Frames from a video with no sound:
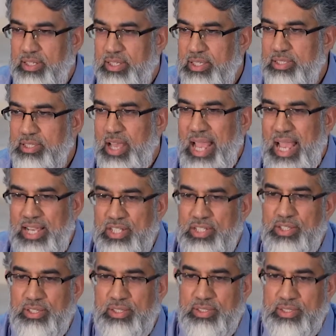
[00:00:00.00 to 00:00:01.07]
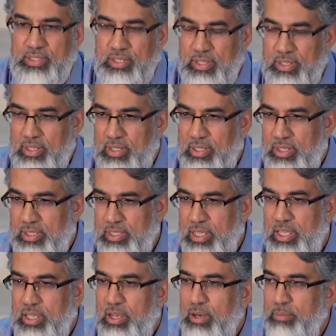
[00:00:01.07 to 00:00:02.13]
These are actions.
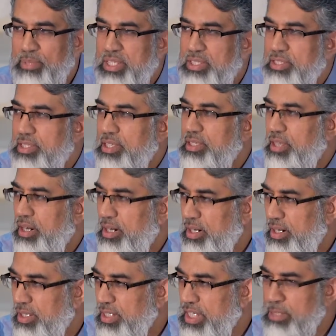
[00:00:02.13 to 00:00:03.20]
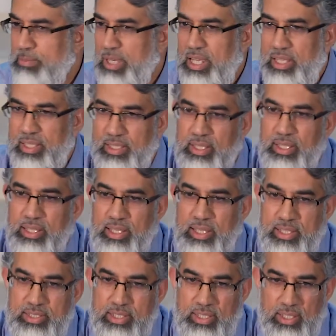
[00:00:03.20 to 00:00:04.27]
They can't be just in the heart. Iman
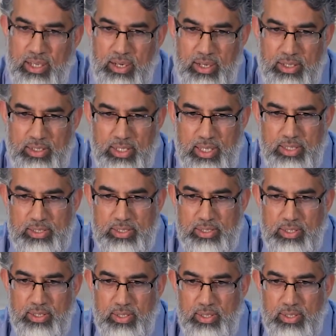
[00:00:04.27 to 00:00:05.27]
is in the heart, yes.